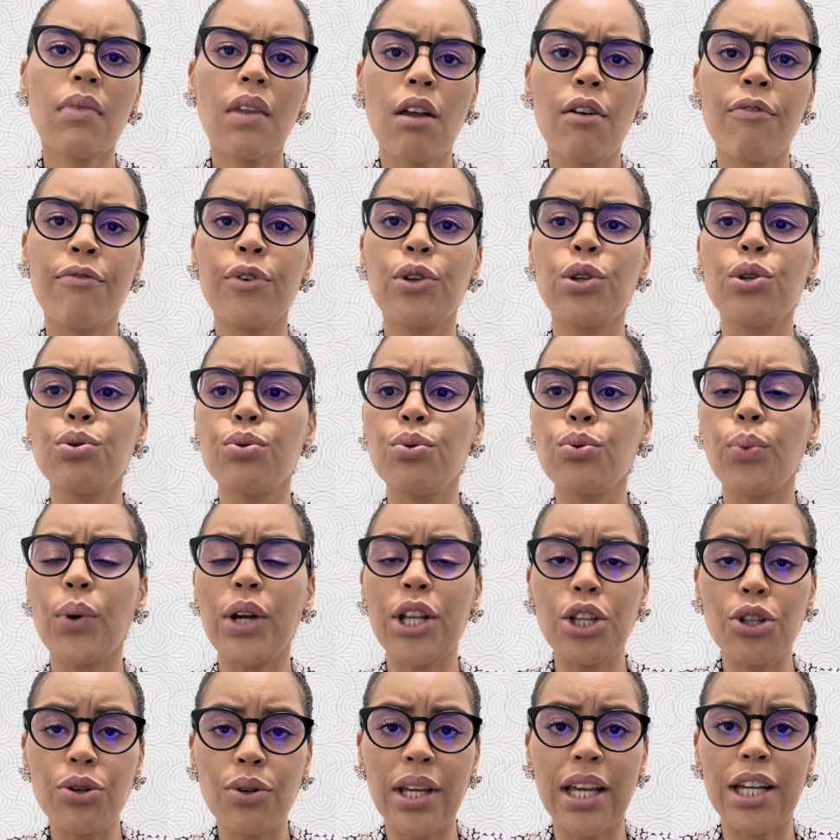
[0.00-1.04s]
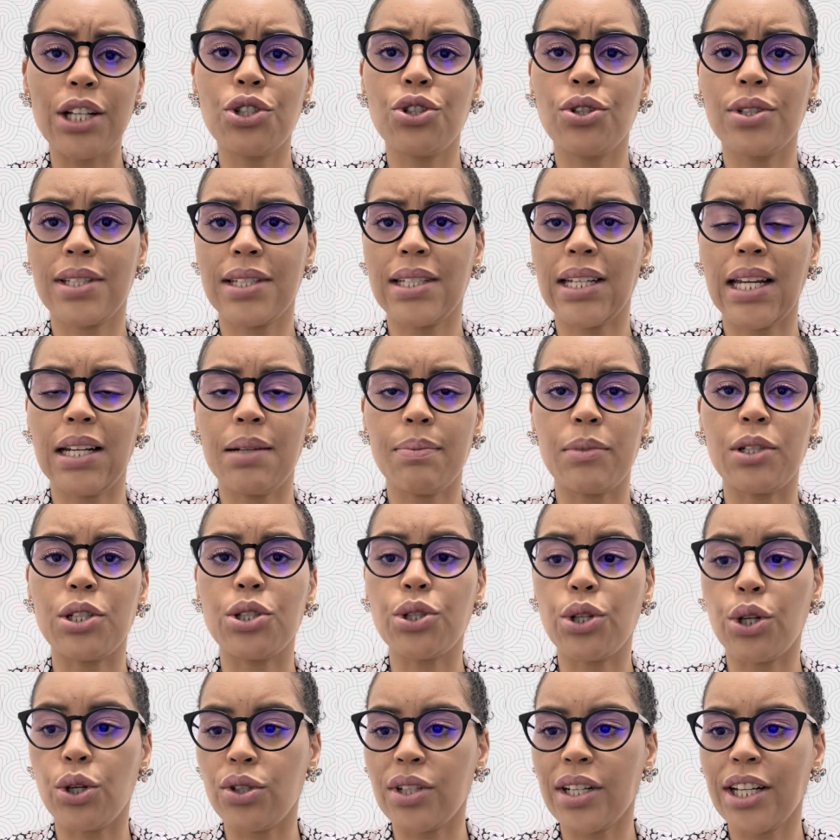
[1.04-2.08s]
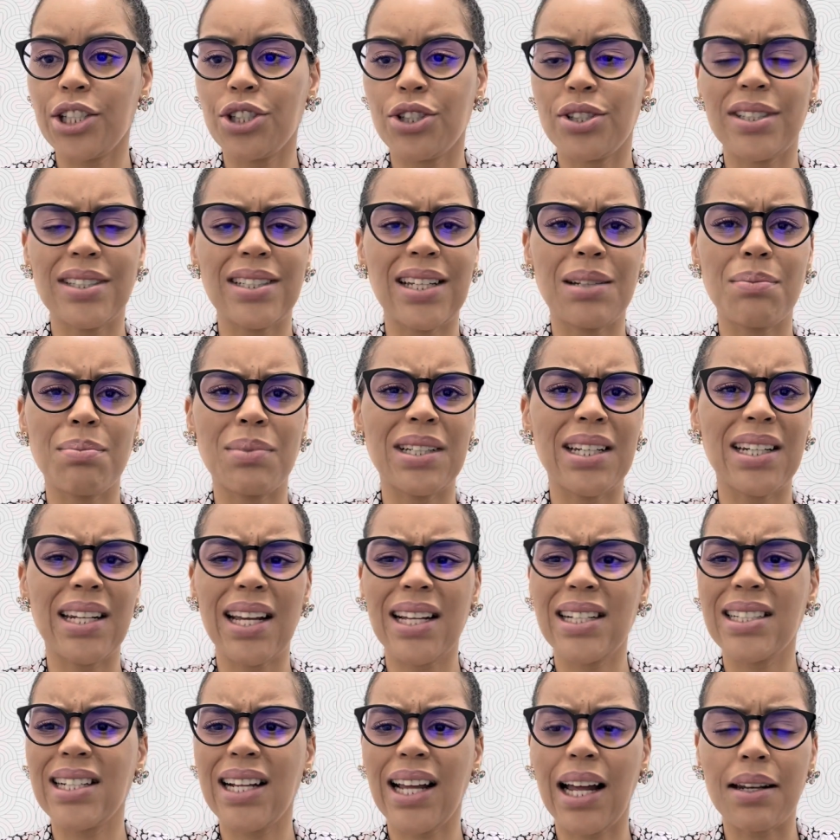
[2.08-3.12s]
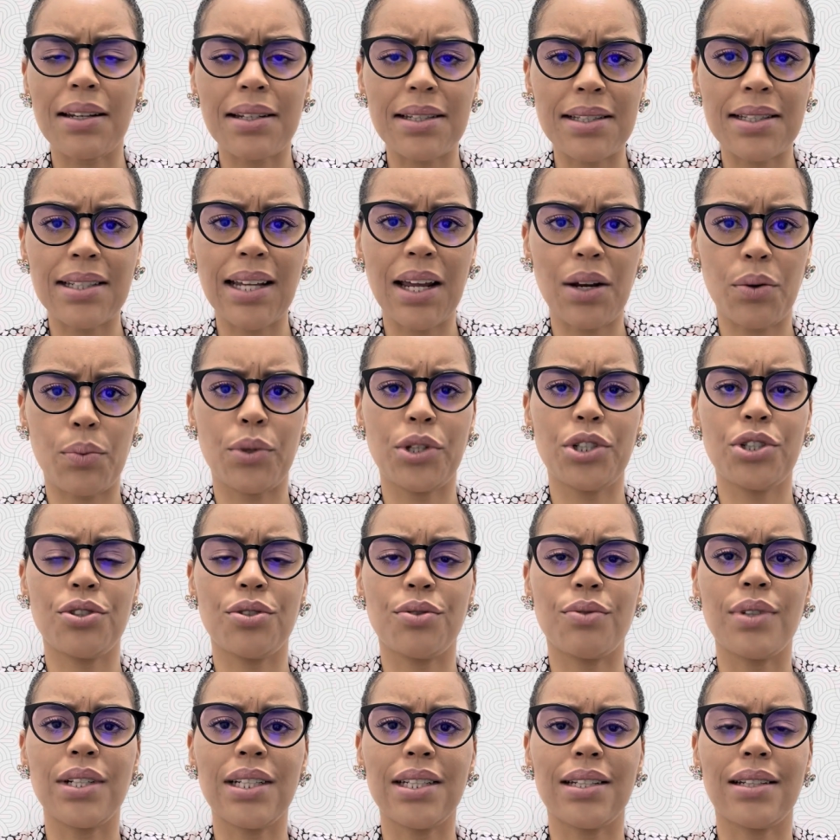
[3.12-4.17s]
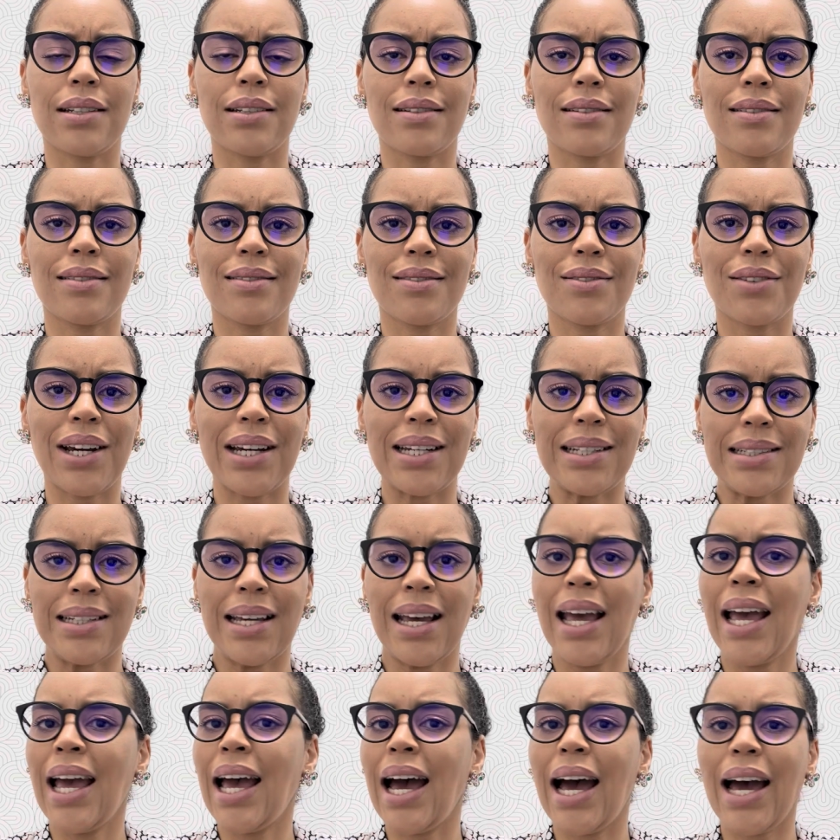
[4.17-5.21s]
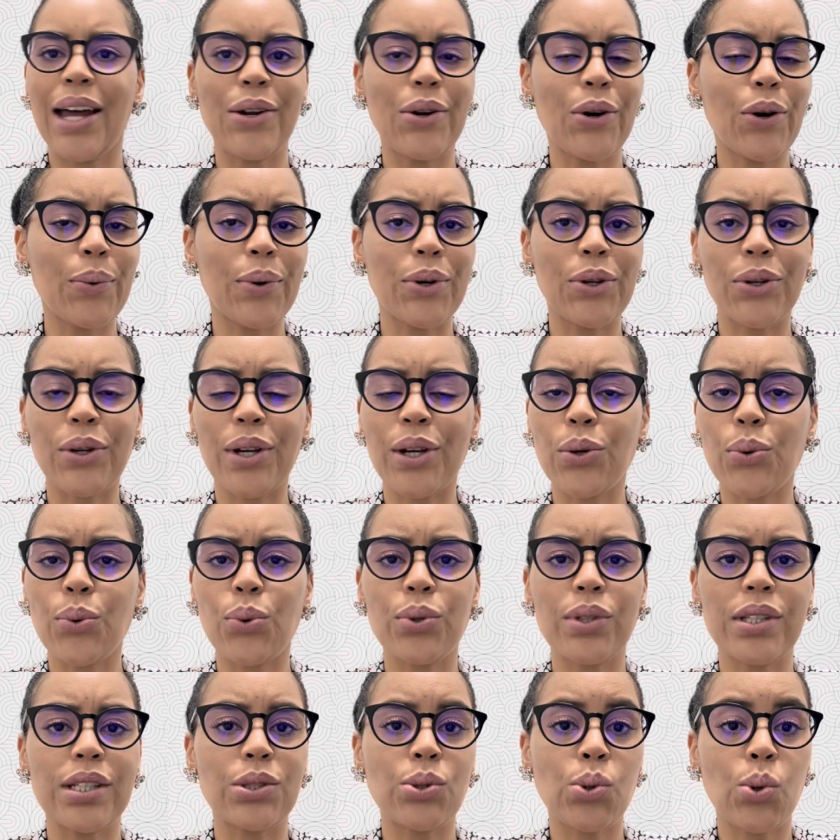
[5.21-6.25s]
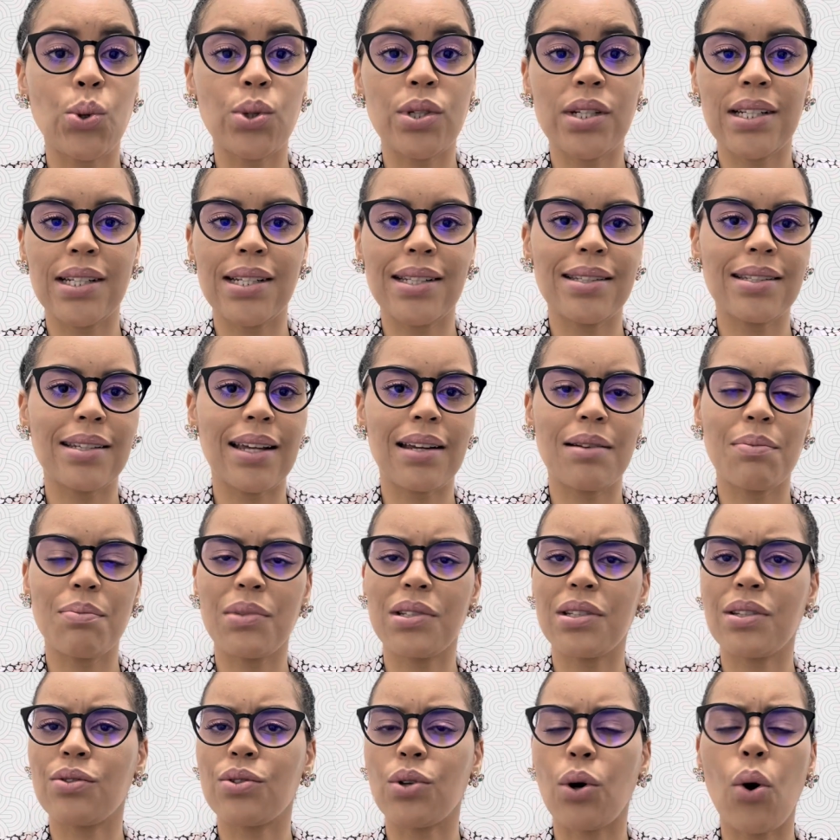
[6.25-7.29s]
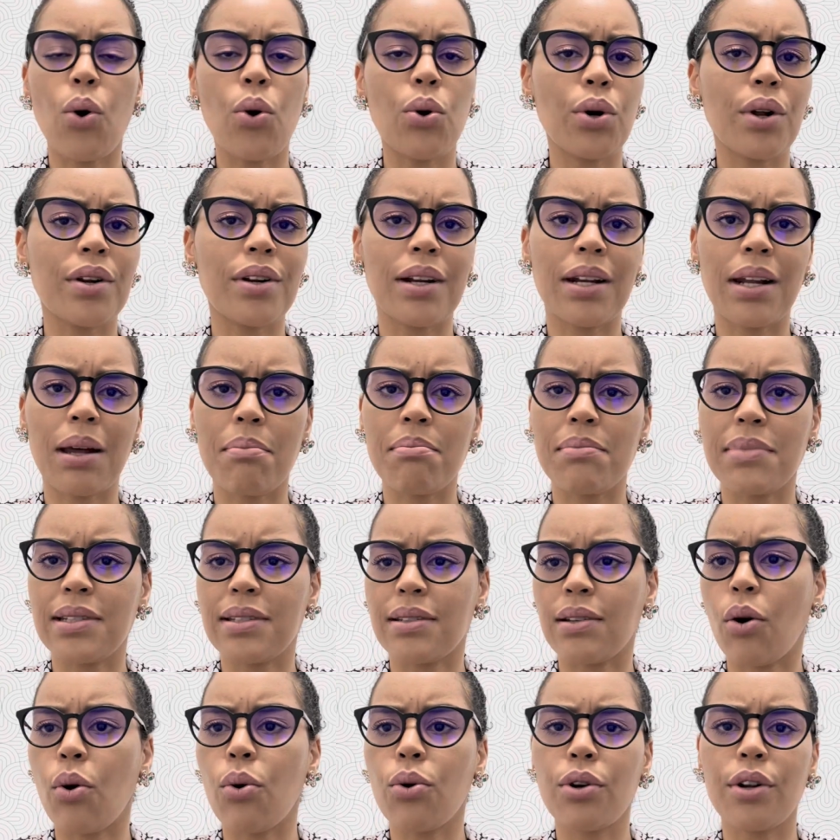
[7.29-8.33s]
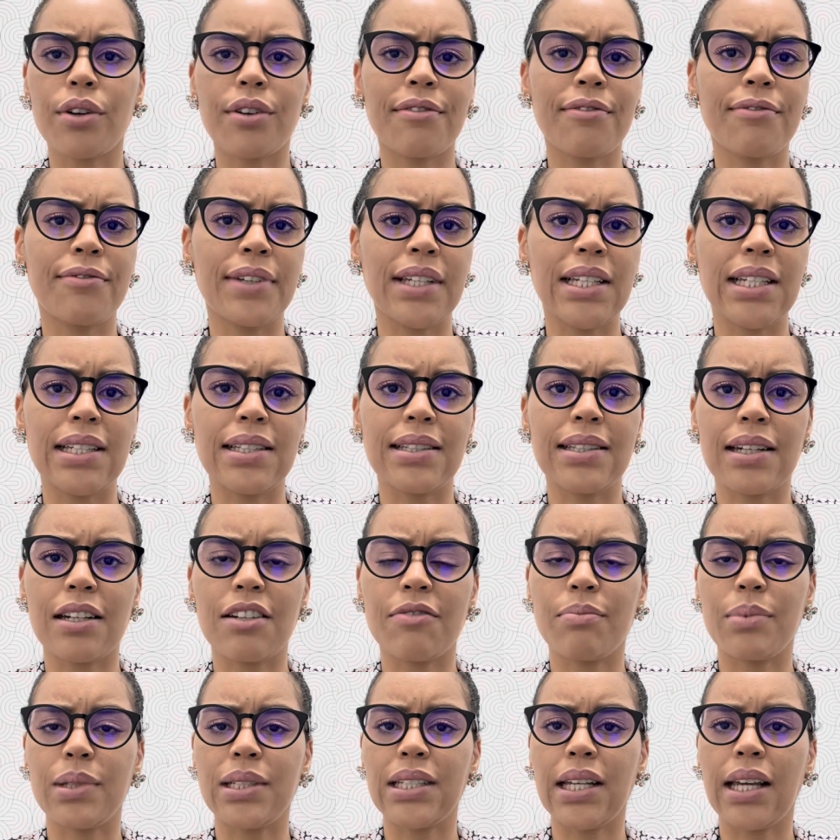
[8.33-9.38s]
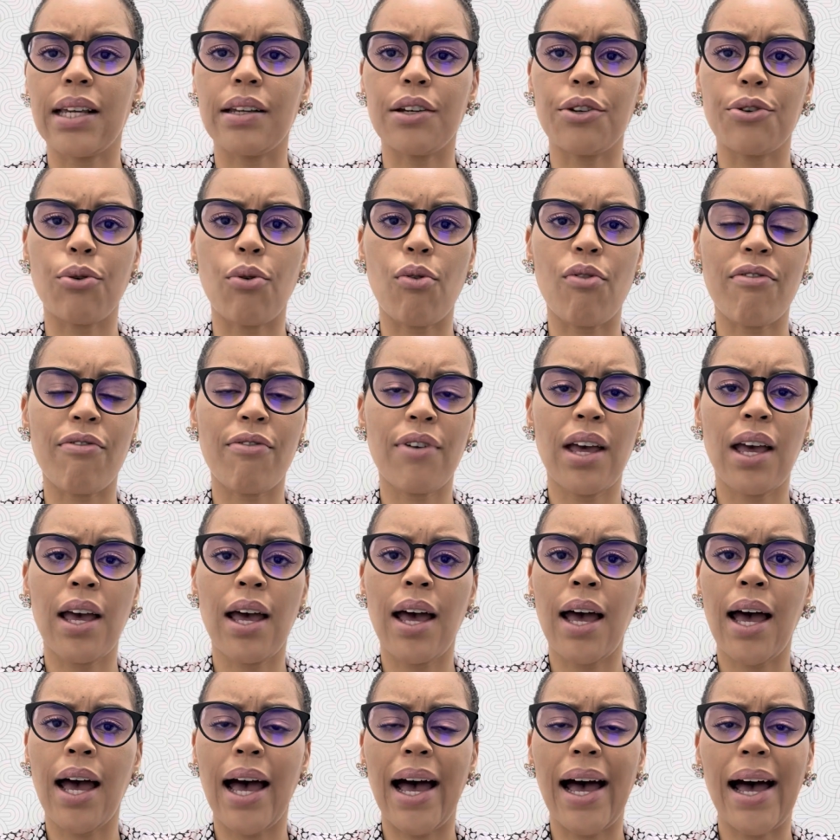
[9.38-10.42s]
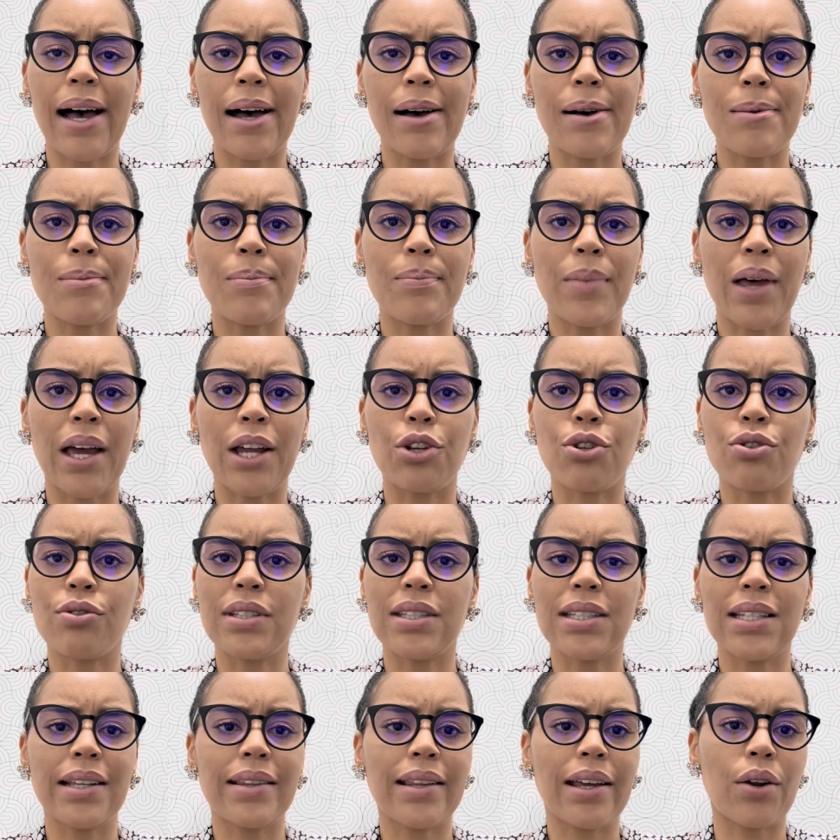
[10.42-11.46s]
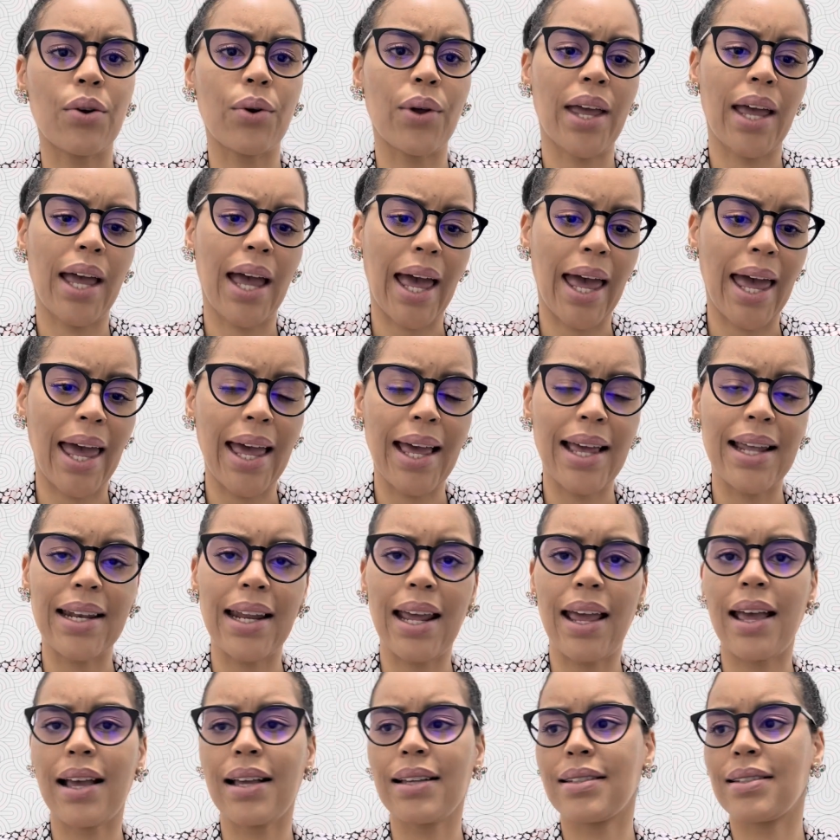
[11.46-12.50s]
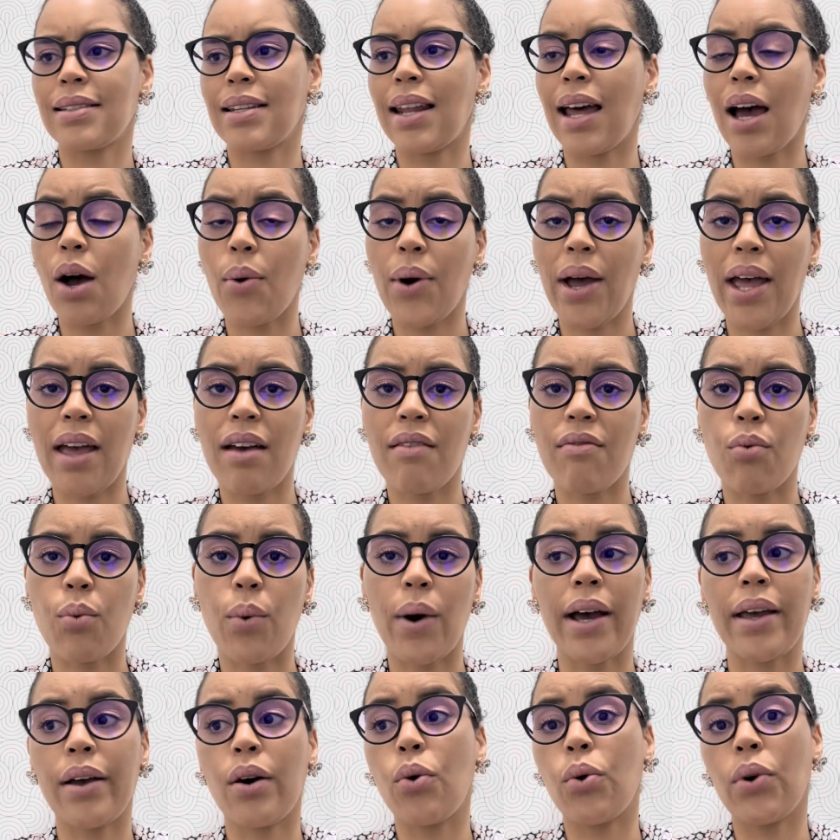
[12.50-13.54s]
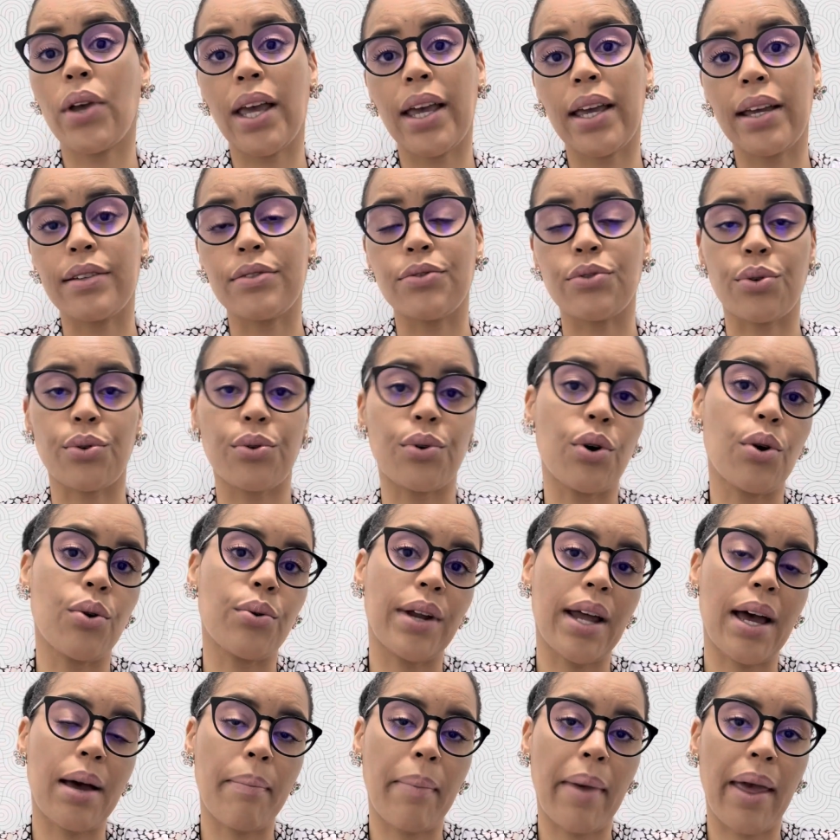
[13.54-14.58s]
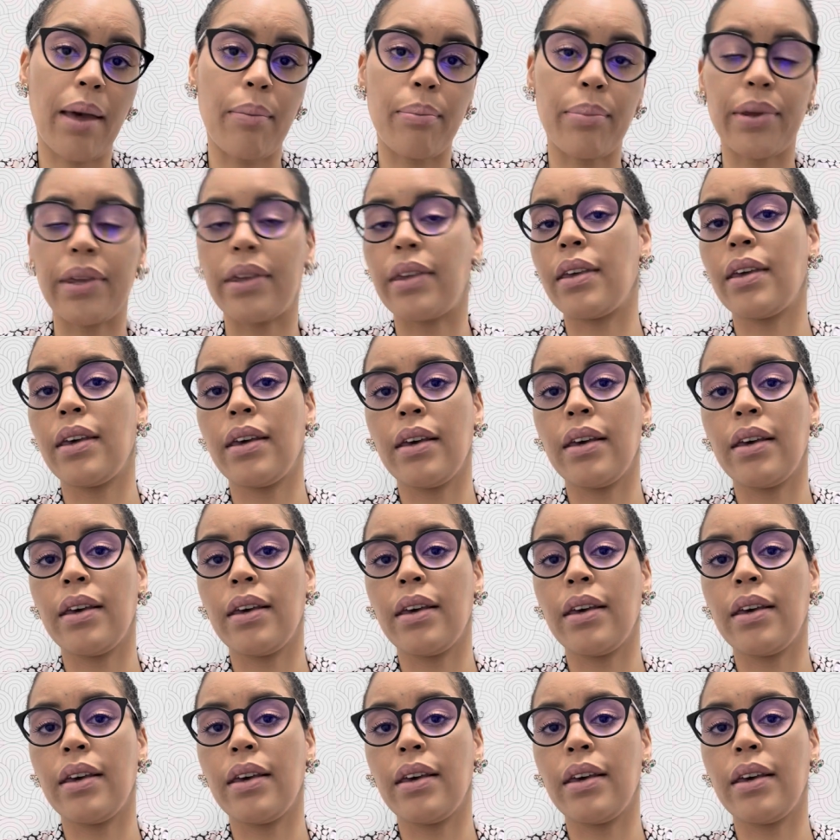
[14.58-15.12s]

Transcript: for you when you get your statement, to look at your statement and actually understand what you're reading, right? I know when you get all these quarterly statements, it's a whole lot of numbers, a whole lot of fees that have been taken off, and you see that, okay, I had X, now I have Y, okay, it's grown, I'm happy,